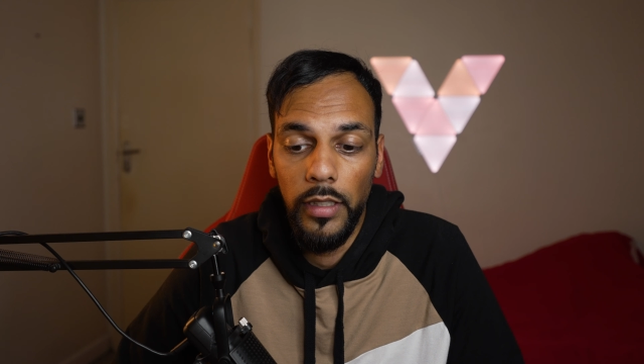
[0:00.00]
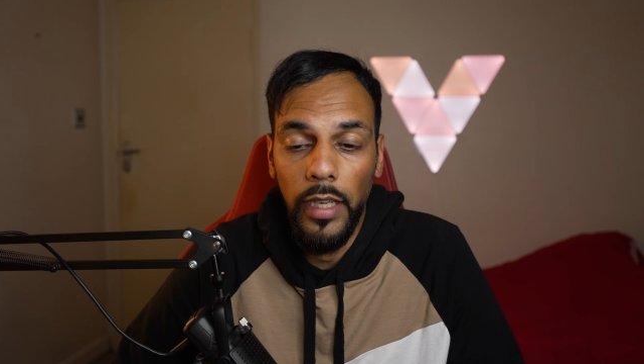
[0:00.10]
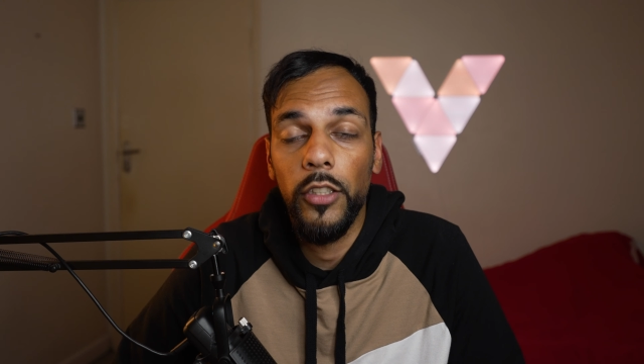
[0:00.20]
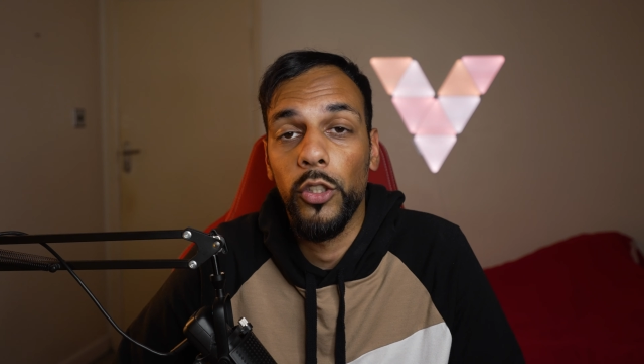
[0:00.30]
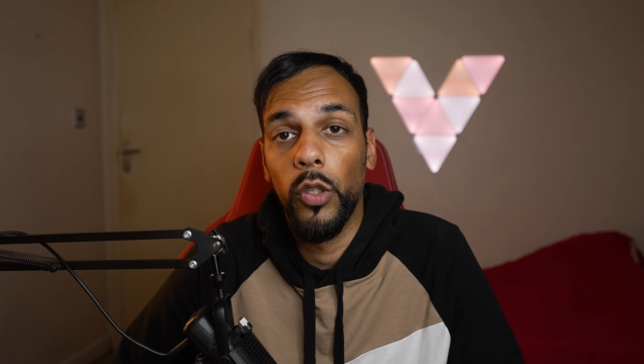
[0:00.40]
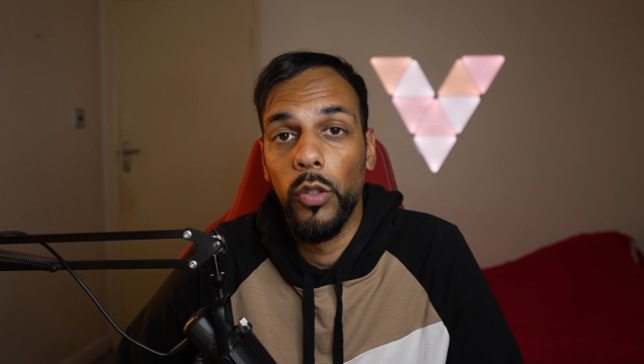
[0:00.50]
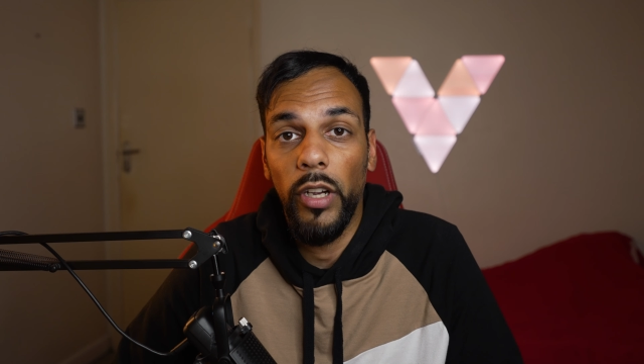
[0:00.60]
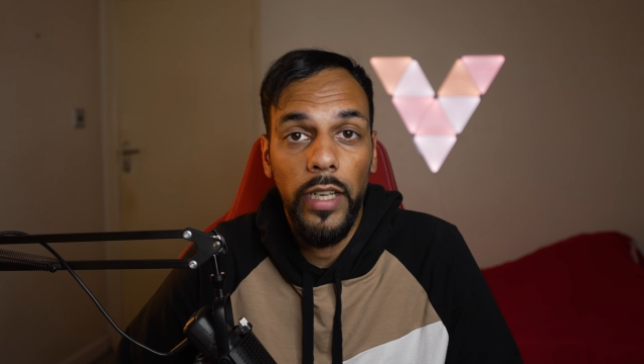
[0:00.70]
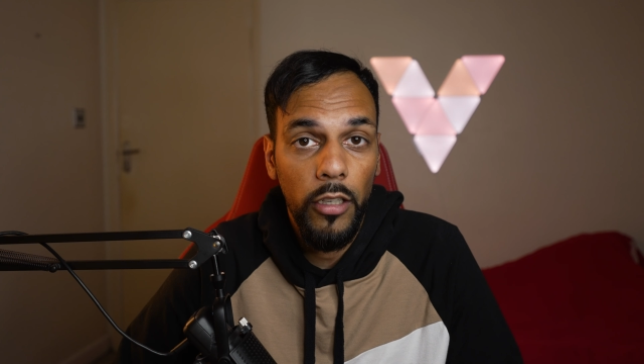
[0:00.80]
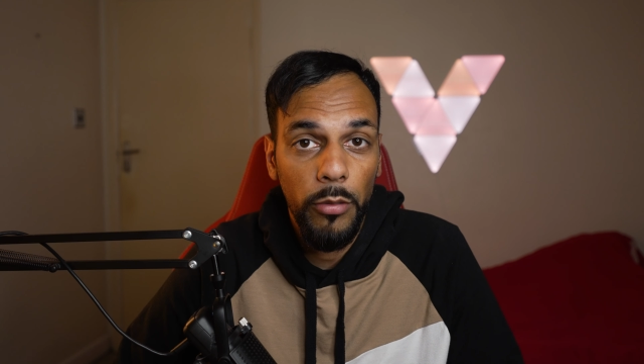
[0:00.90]
Yeah, so
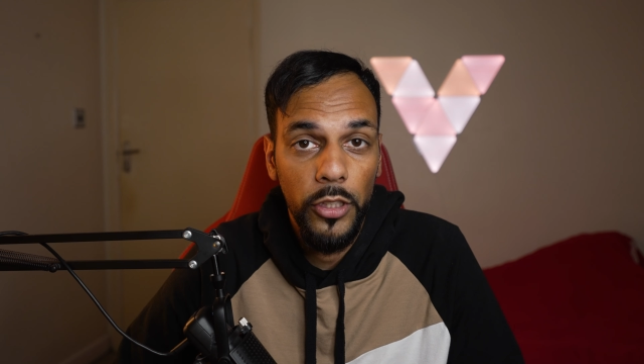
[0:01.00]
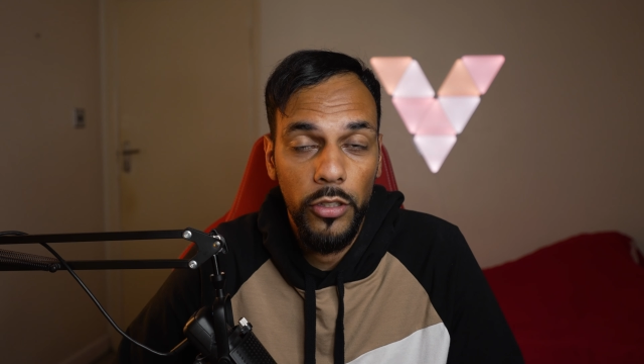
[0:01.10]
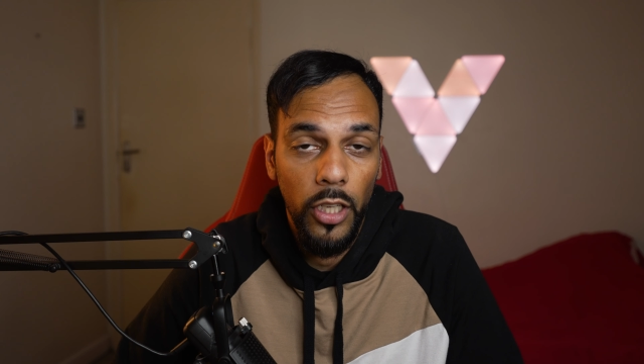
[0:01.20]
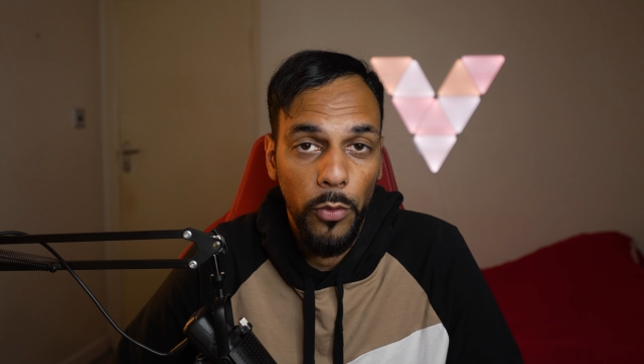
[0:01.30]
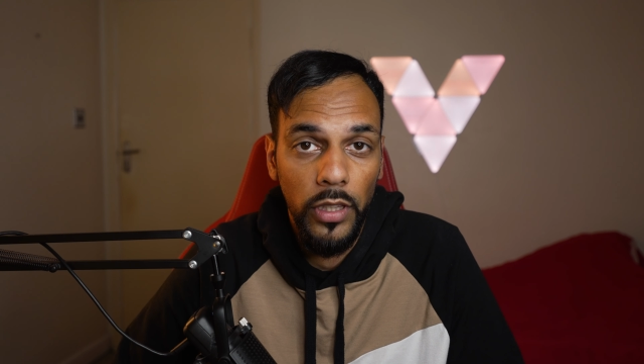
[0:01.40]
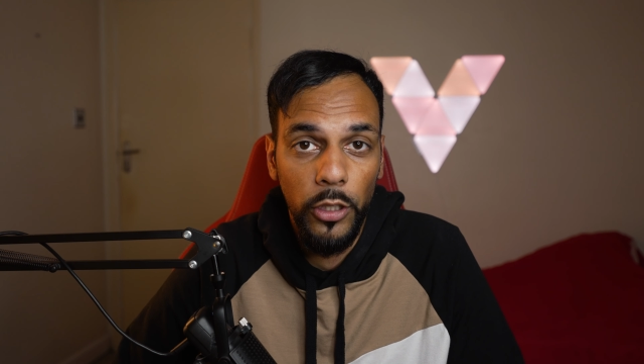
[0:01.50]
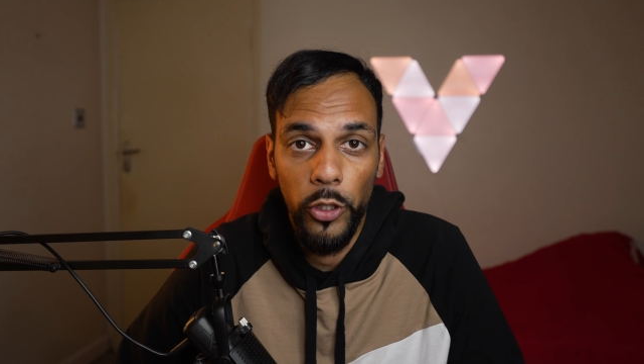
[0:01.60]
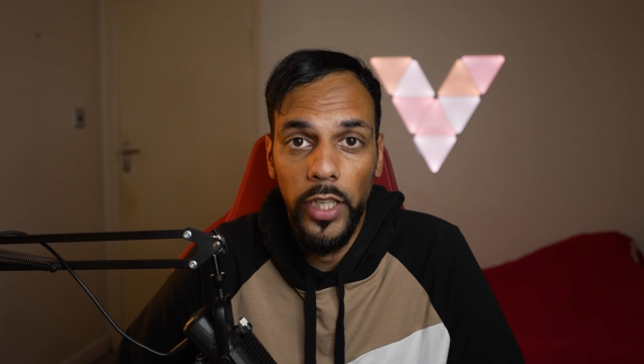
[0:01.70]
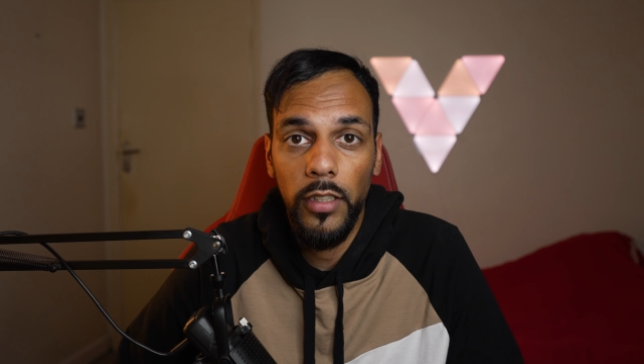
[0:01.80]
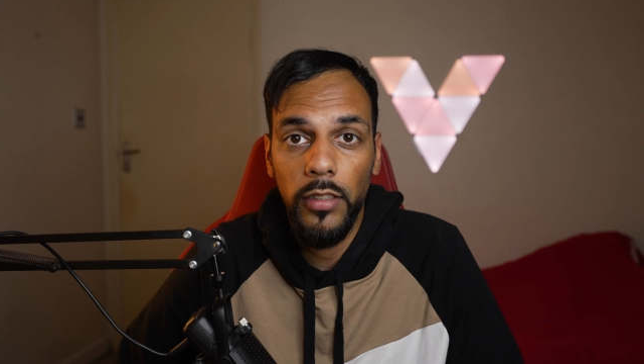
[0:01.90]
right now I'm just starting with the
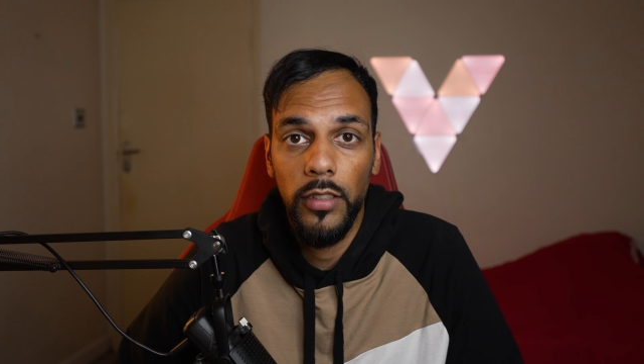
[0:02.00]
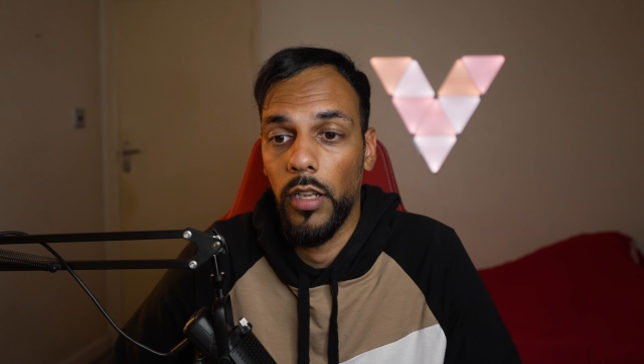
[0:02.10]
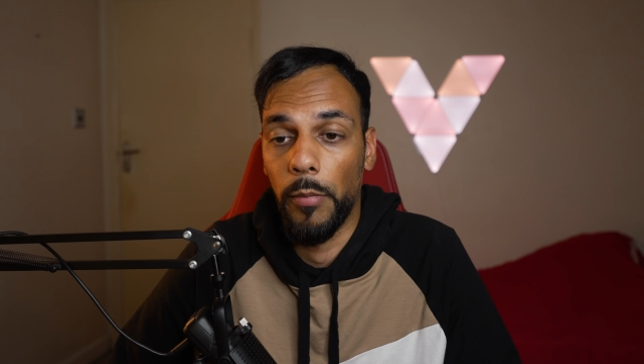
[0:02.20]
trailers.